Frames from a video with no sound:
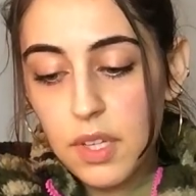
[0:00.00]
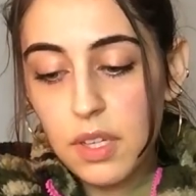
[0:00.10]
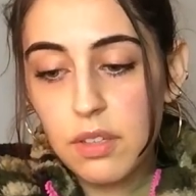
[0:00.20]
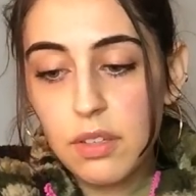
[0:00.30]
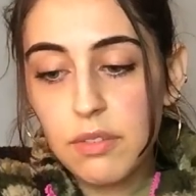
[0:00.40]

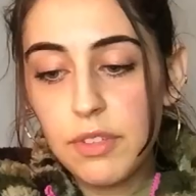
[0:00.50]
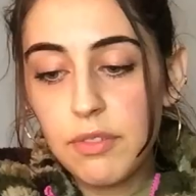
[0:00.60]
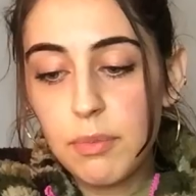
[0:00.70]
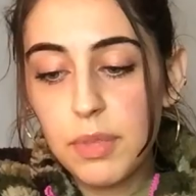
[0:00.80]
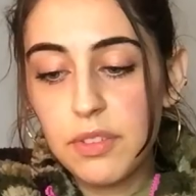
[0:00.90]
it could have
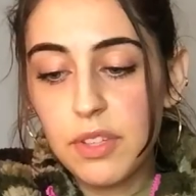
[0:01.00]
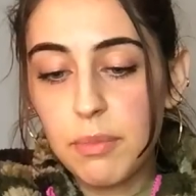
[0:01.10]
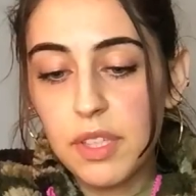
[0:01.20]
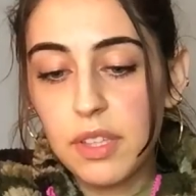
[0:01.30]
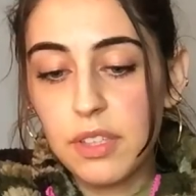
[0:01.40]
even been
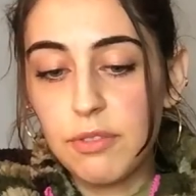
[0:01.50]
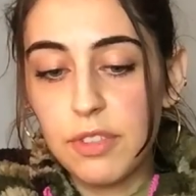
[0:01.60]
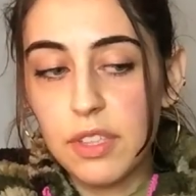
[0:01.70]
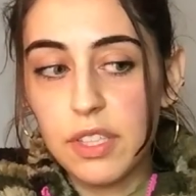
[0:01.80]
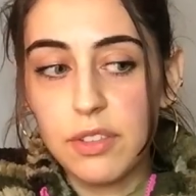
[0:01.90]
something that you
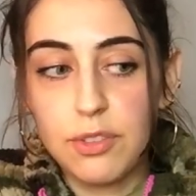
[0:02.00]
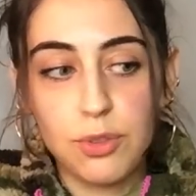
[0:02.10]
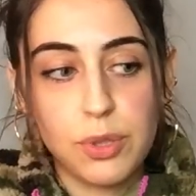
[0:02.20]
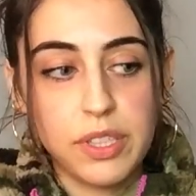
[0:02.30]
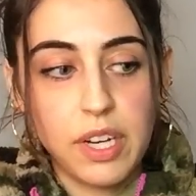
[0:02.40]
feel like the
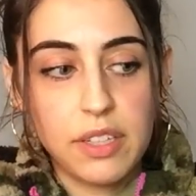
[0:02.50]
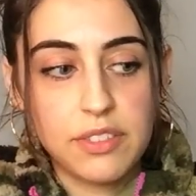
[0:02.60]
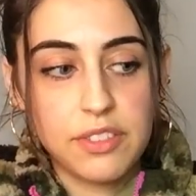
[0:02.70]
joy got